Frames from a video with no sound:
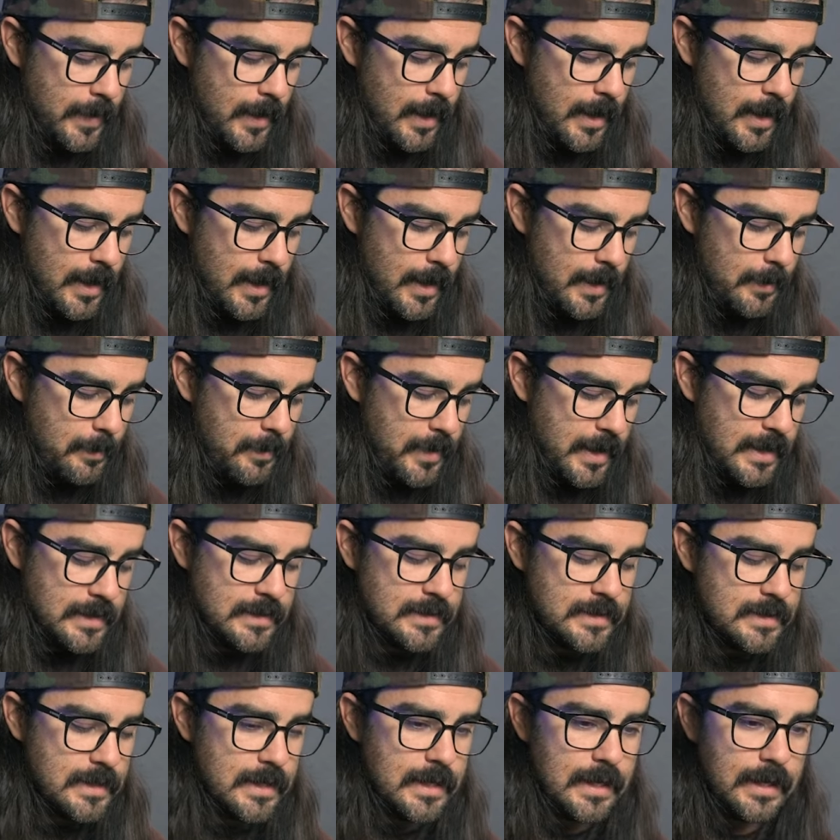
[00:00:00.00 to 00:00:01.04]
and
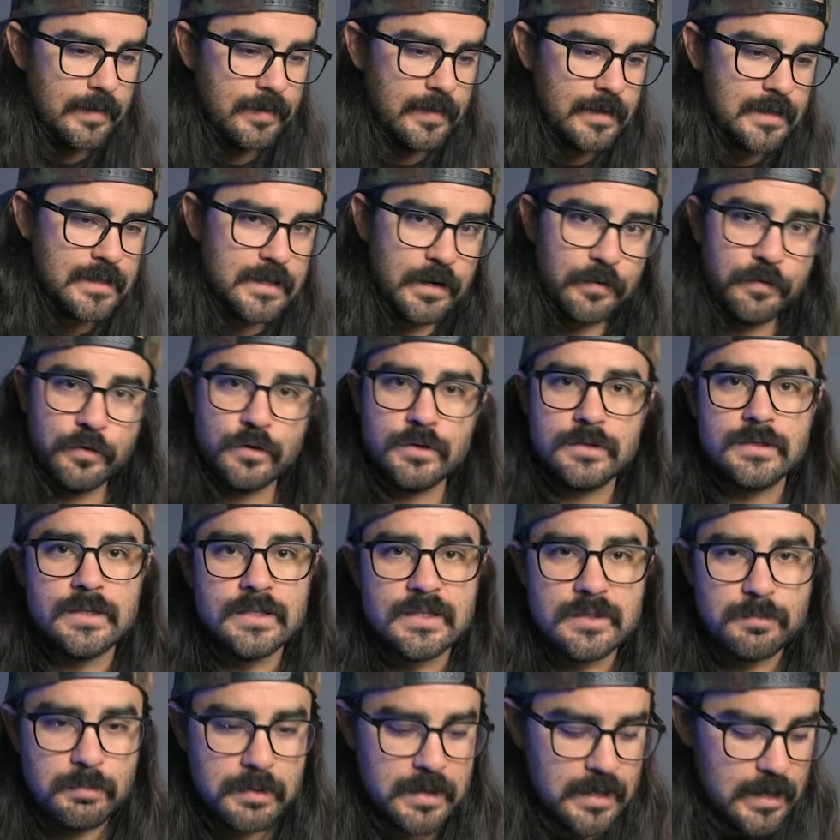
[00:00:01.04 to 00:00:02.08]
seeing the difference in
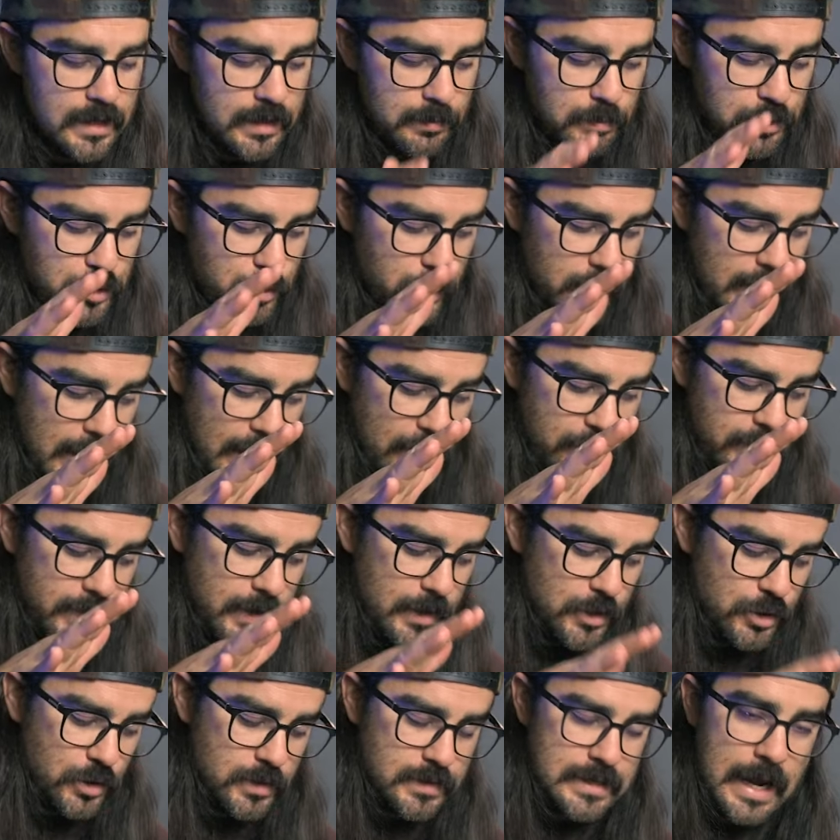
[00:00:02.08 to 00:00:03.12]
speed between having
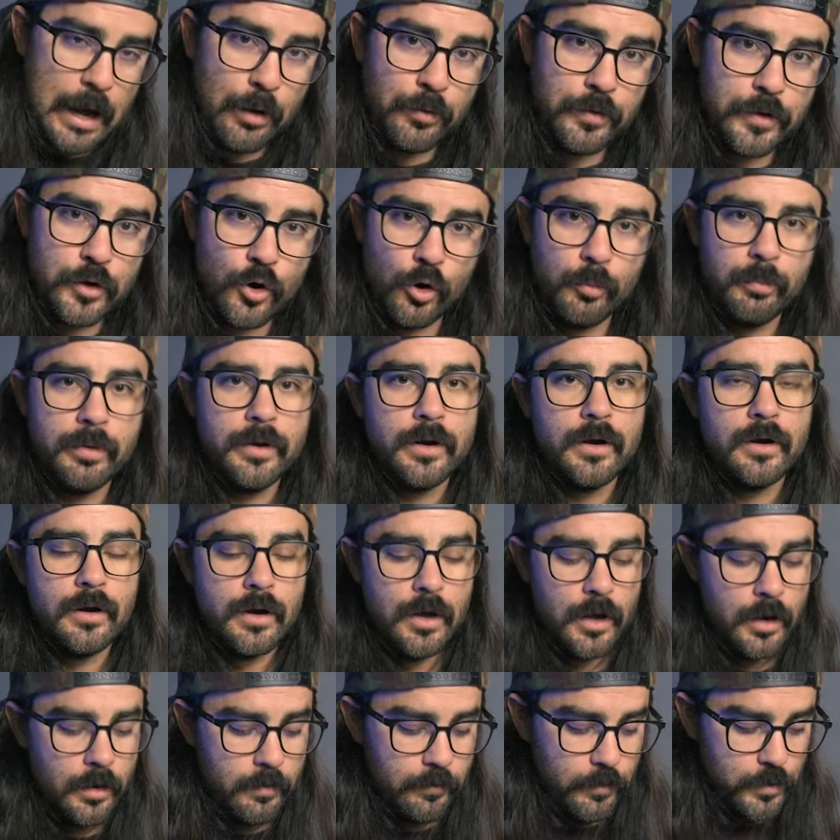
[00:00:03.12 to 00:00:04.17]
it just out in the open
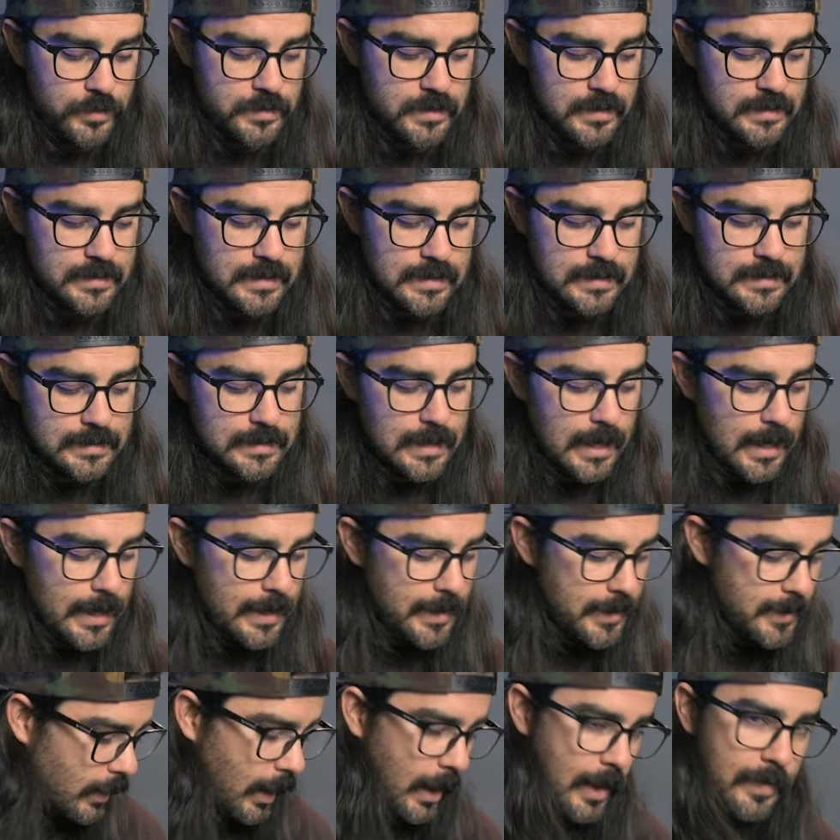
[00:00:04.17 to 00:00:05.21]
versus inside.